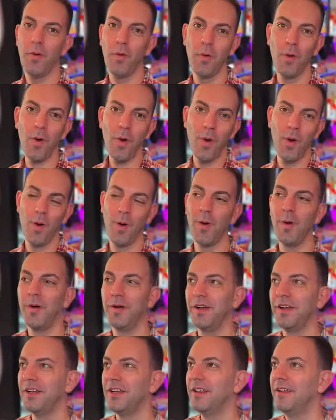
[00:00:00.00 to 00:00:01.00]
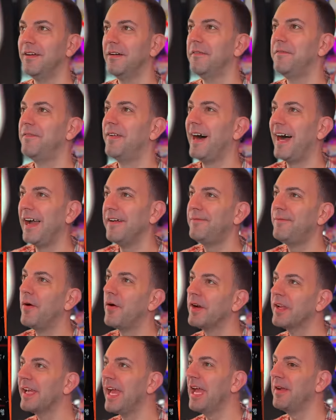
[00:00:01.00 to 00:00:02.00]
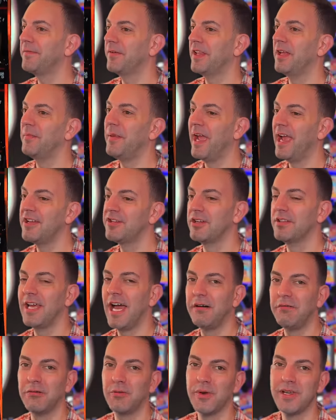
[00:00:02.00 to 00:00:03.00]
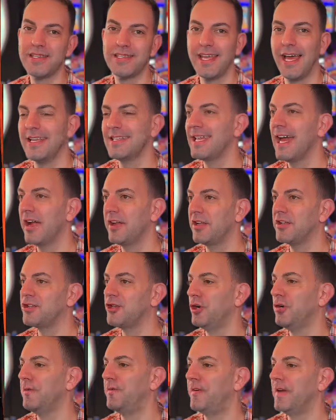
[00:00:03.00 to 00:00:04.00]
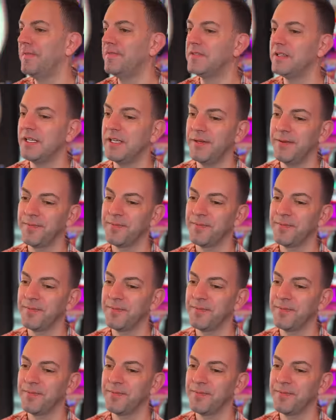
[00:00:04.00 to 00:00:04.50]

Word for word: Woo. 548 for the major. That will reset down to 250.